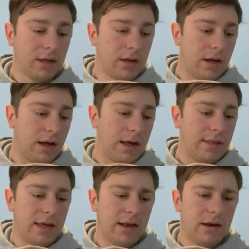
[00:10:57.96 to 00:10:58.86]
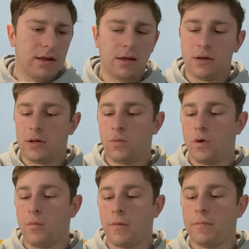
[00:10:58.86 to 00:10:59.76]
Uh, and then
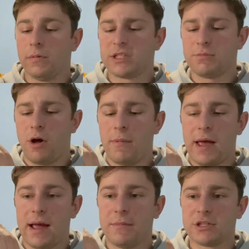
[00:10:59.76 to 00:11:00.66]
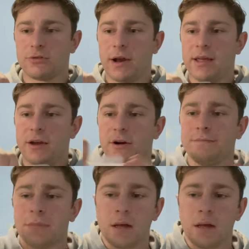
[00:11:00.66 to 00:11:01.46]
one more small bag I missed right here